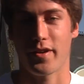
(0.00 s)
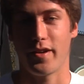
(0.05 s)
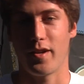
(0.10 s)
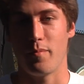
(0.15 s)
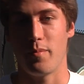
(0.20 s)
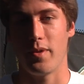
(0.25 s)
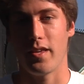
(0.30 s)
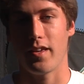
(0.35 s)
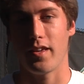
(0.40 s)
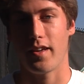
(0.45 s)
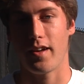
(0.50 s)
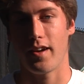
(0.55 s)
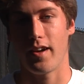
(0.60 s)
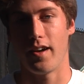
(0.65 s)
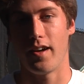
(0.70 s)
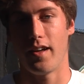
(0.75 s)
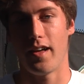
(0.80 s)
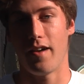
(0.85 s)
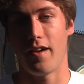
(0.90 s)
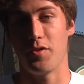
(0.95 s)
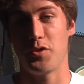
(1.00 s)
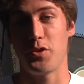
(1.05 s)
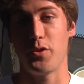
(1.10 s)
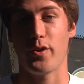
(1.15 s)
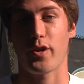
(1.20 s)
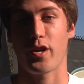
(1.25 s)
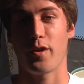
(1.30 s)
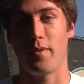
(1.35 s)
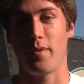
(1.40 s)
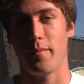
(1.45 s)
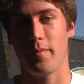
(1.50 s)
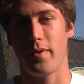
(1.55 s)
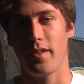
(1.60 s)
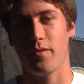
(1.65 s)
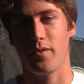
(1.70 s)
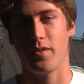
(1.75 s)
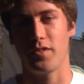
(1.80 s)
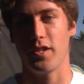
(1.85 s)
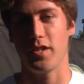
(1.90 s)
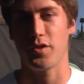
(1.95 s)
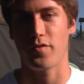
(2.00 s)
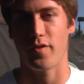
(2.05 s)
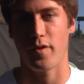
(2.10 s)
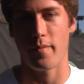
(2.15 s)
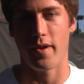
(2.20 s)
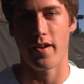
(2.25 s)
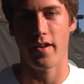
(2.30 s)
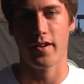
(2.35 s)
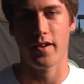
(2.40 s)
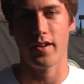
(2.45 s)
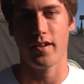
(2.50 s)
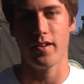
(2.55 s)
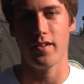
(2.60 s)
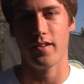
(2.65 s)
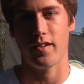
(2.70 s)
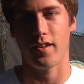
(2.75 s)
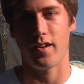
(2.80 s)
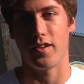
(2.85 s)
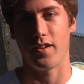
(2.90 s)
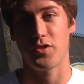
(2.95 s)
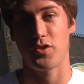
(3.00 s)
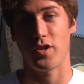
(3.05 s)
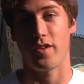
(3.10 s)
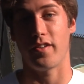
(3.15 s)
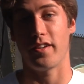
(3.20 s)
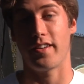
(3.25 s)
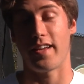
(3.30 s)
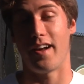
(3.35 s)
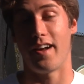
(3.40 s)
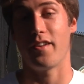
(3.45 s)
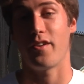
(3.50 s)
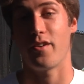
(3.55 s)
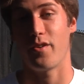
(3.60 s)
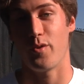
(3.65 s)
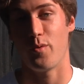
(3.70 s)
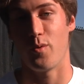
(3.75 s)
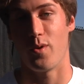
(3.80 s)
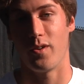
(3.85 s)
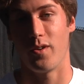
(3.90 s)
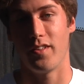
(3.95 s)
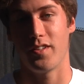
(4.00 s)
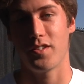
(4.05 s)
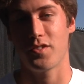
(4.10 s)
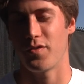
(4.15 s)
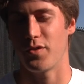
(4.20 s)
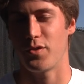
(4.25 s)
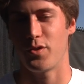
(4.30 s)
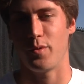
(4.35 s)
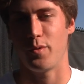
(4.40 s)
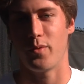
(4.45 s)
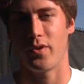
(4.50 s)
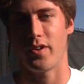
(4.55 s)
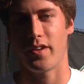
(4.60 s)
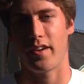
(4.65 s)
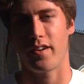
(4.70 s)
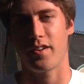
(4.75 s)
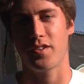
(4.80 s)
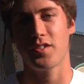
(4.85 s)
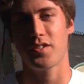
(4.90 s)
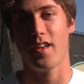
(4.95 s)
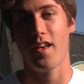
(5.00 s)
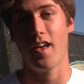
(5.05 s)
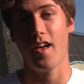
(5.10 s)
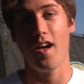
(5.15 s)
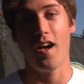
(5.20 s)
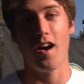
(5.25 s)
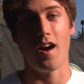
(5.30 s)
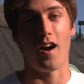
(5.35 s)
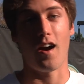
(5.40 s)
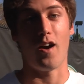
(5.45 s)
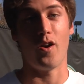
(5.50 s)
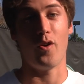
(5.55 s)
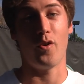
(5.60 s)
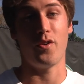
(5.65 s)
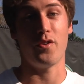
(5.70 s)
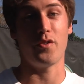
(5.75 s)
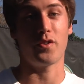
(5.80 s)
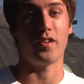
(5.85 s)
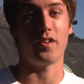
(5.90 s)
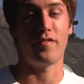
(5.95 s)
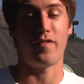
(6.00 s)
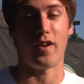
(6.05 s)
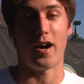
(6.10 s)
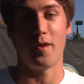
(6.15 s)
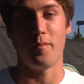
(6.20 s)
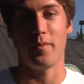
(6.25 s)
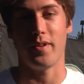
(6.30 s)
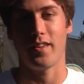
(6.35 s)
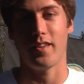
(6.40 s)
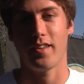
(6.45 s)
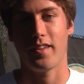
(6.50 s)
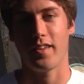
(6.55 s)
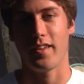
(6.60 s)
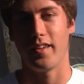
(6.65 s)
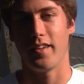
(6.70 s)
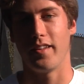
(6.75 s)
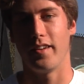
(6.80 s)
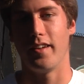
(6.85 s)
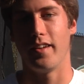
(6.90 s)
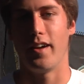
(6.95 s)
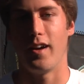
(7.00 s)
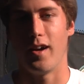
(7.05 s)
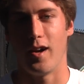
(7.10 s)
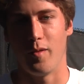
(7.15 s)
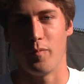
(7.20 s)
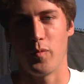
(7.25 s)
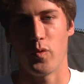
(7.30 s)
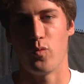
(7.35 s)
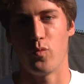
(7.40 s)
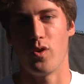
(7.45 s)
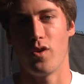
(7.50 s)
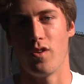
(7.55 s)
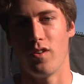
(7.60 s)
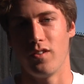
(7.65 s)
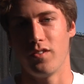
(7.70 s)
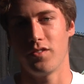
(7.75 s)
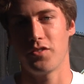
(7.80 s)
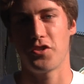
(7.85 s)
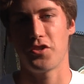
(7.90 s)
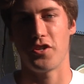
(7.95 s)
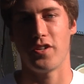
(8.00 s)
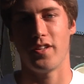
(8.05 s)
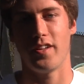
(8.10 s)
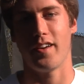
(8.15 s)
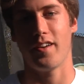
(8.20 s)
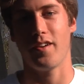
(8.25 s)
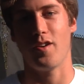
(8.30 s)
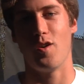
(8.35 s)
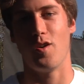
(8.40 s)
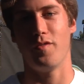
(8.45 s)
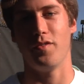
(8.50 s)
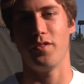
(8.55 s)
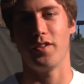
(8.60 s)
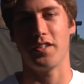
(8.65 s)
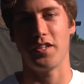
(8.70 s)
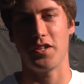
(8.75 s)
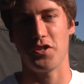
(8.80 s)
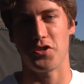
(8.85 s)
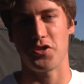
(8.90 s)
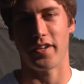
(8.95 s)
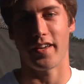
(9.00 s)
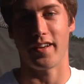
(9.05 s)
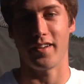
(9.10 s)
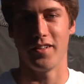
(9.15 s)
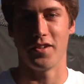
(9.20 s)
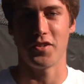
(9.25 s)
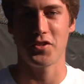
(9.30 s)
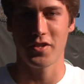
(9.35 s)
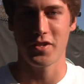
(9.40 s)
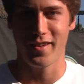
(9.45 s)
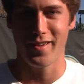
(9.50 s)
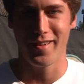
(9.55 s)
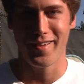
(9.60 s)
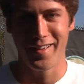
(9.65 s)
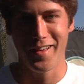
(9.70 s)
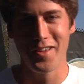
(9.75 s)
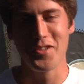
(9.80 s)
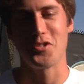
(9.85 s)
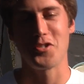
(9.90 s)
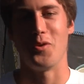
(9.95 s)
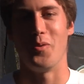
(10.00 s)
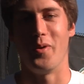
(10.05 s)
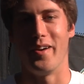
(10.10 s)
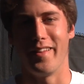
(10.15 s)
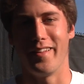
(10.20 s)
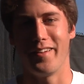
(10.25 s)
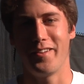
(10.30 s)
going to be uh, have a two-year commitment with Teach for America, uh, serving down here in New Orleans for two more years, uh, or you can find me in um, rural Chile, hopefully teaching English. So one of